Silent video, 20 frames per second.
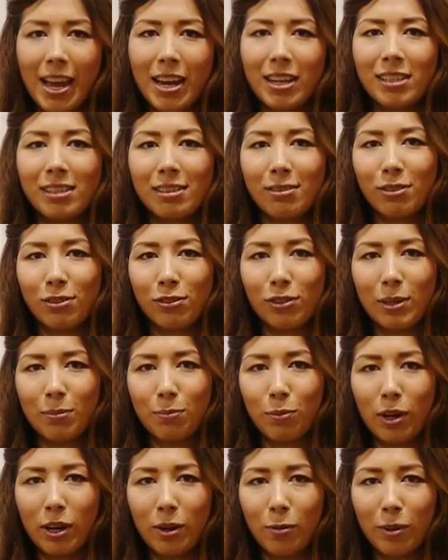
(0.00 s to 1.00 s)
and
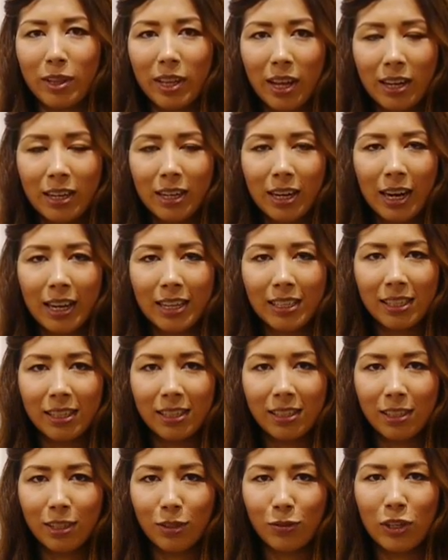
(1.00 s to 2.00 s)
silkscreen print with added
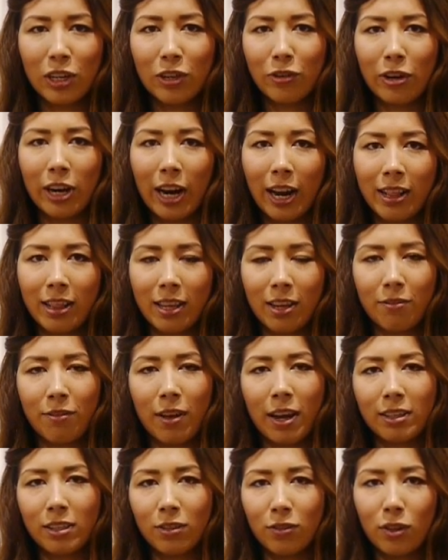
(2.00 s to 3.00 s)
glazes to recreate the
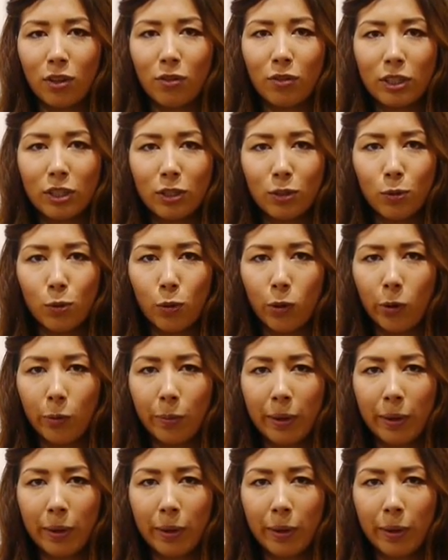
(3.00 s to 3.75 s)
effect of the original oil